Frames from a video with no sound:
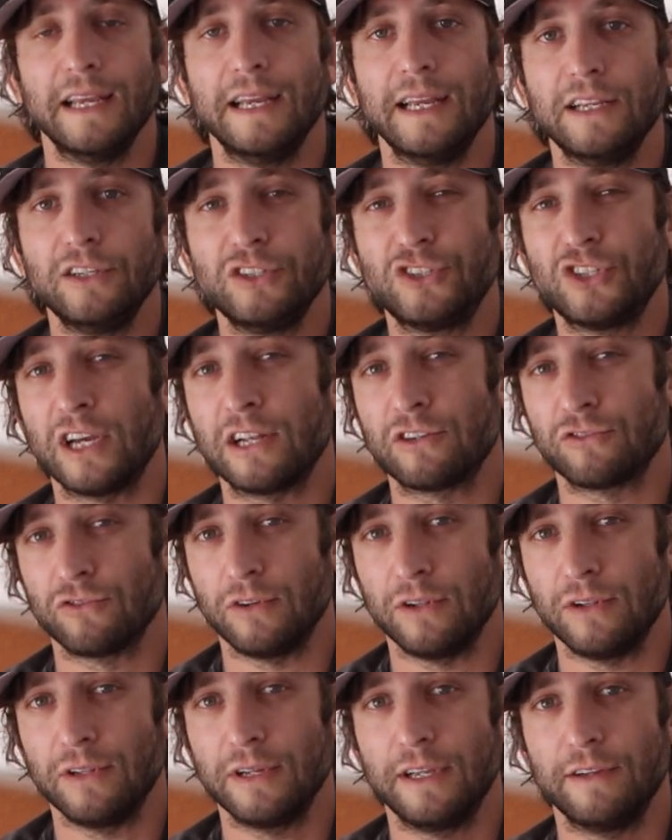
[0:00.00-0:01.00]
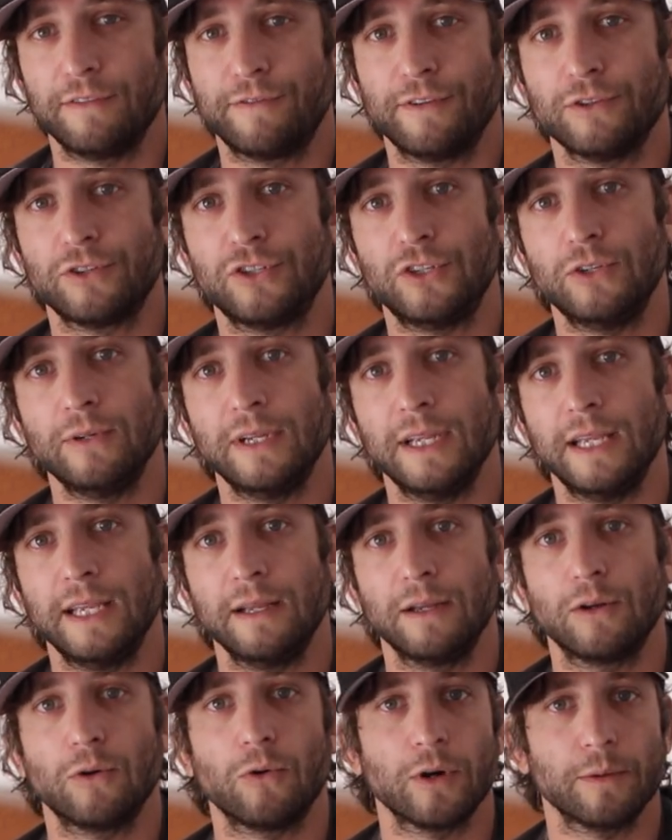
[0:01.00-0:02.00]
In general, if you're
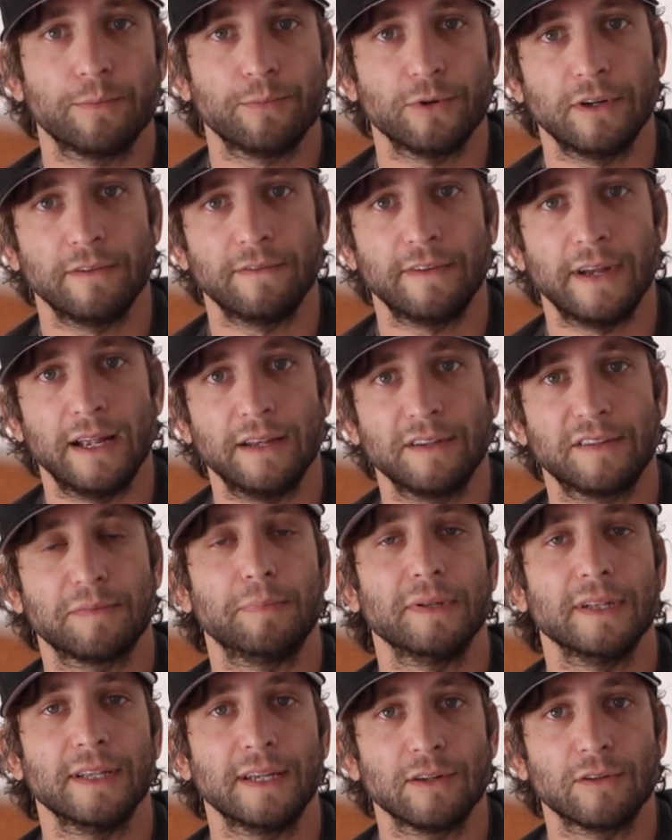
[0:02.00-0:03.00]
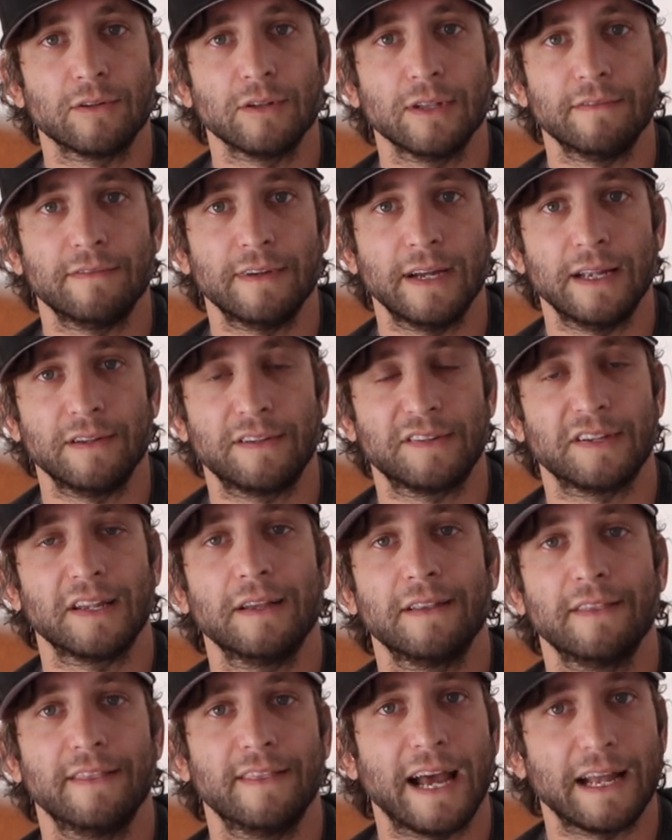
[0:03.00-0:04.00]
shooting corporate events, political events,
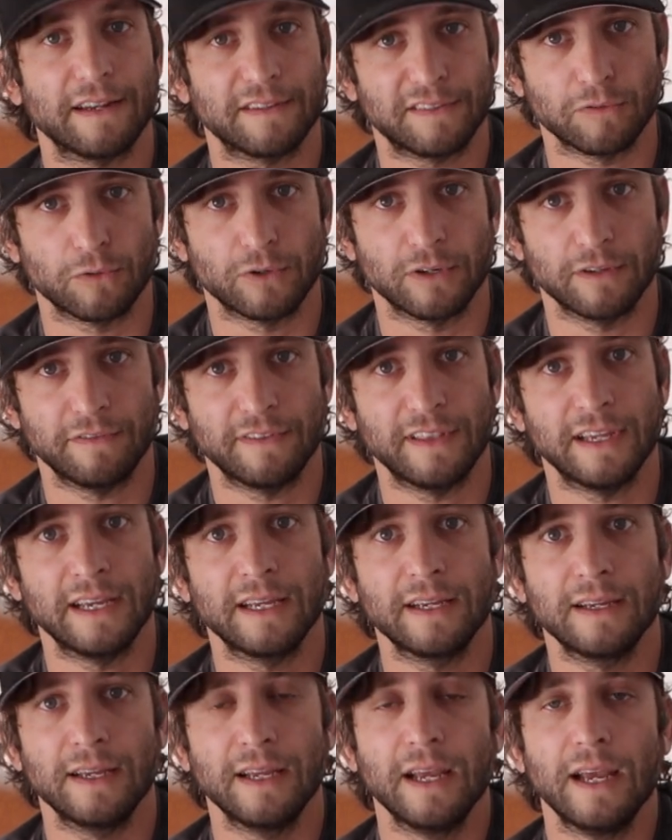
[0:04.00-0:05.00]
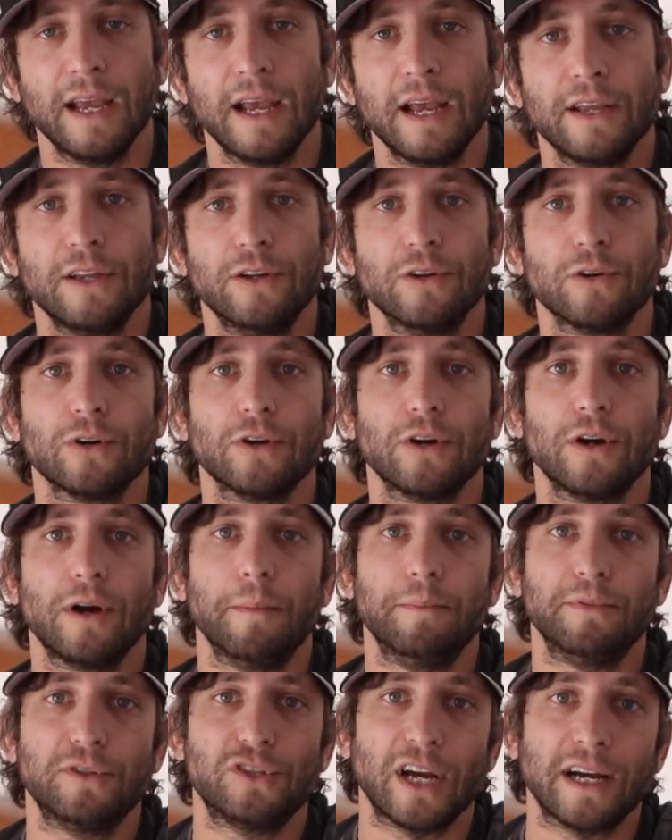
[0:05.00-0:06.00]
that sort of thing, your
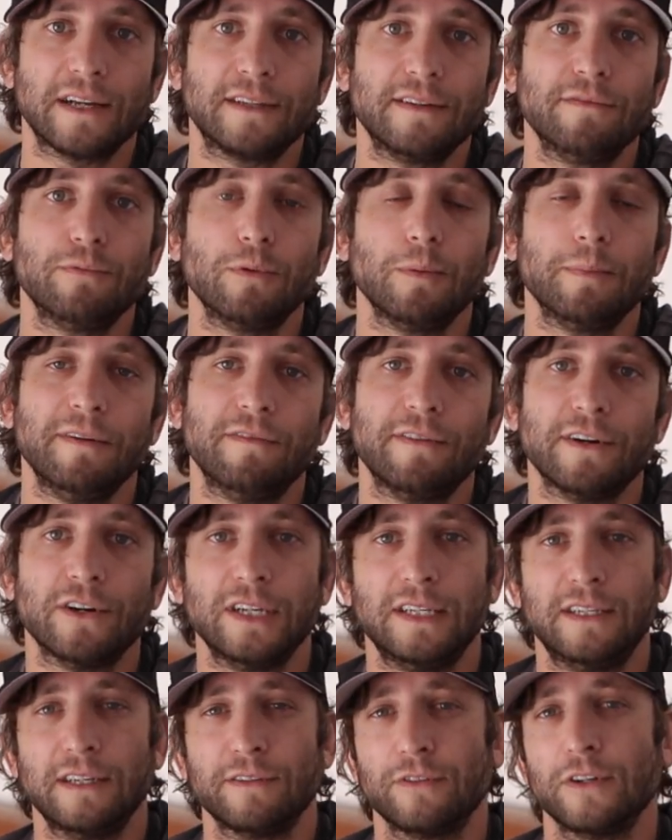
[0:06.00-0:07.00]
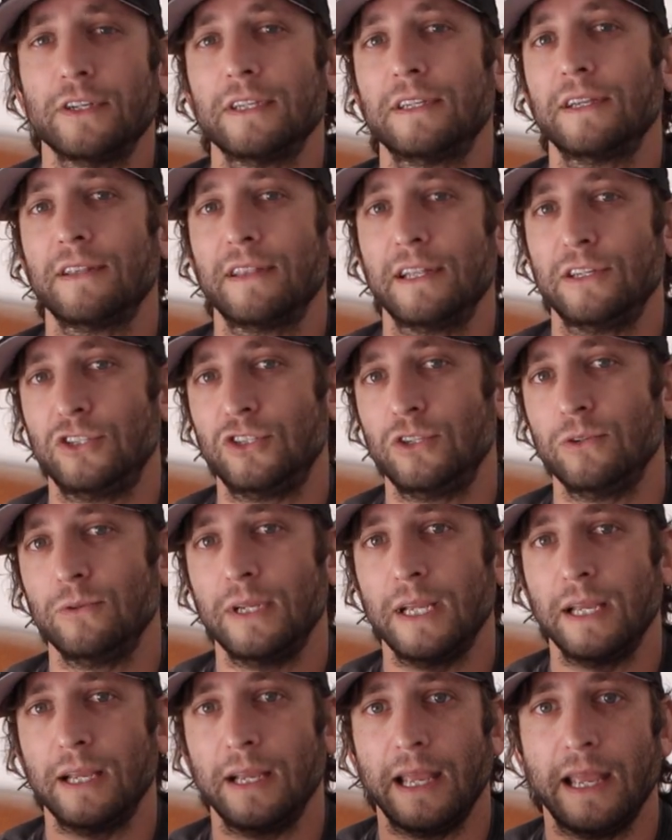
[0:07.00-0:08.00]
objective will be very different than
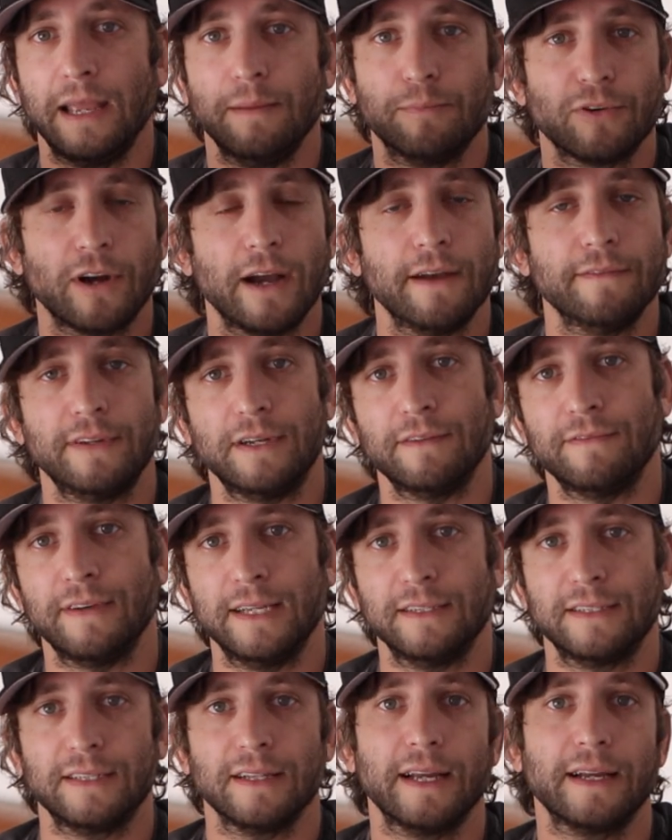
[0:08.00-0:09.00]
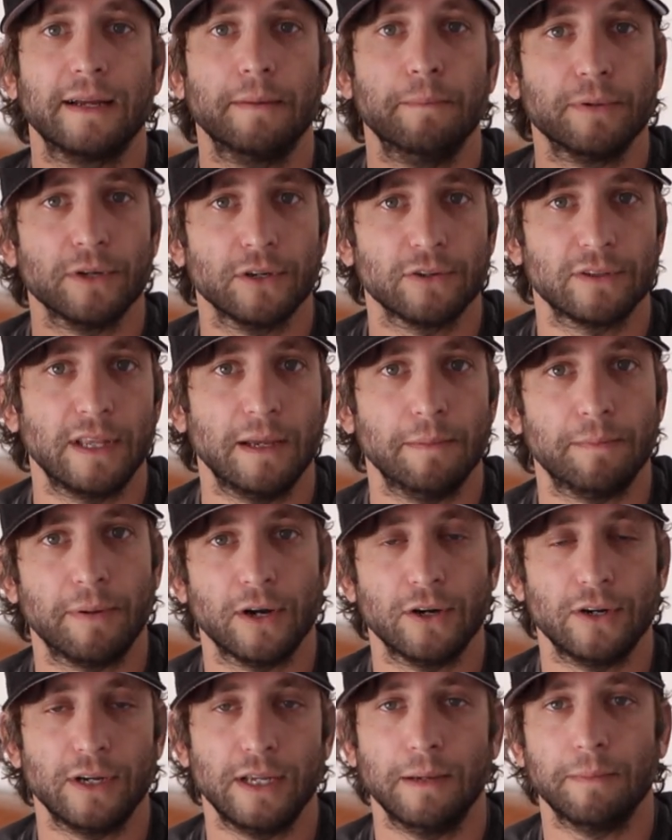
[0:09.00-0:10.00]
shooting a private event like a birthday
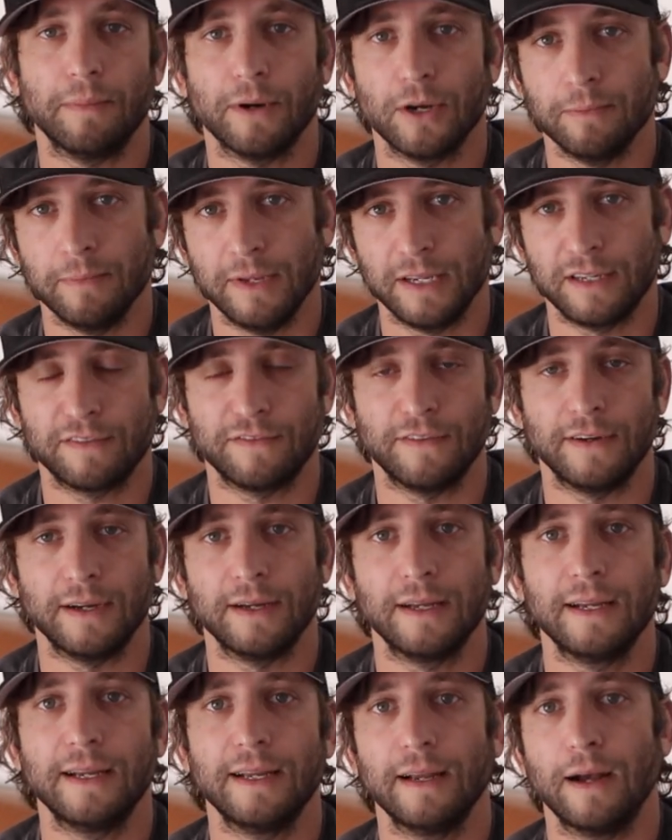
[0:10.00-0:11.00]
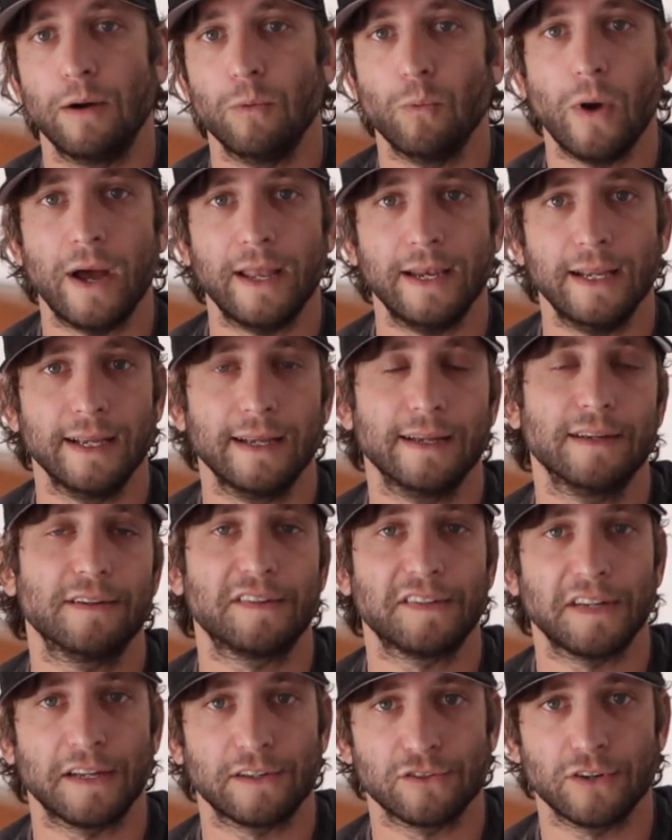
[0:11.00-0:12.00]
party, a bar mitzvah, a wedding, et
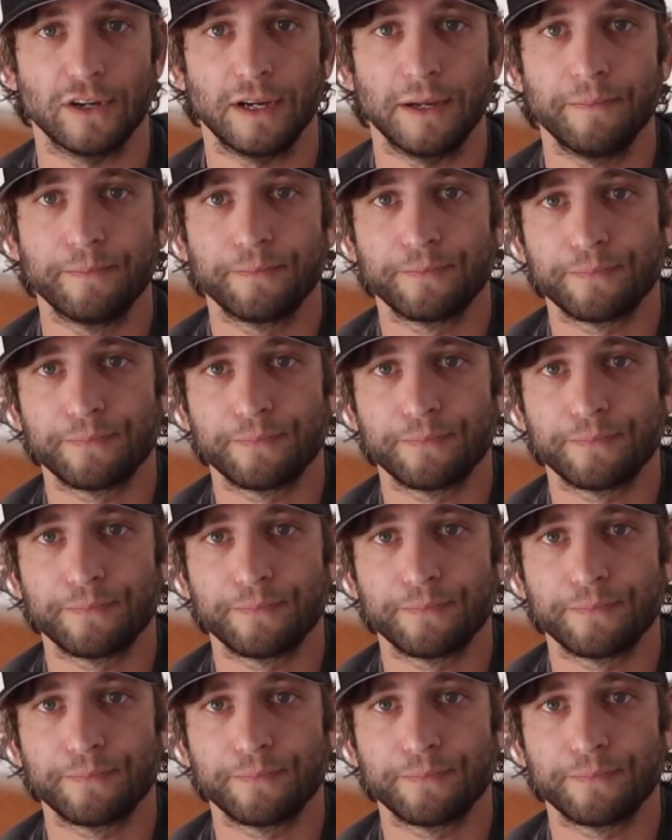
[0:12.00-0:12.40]
cetera.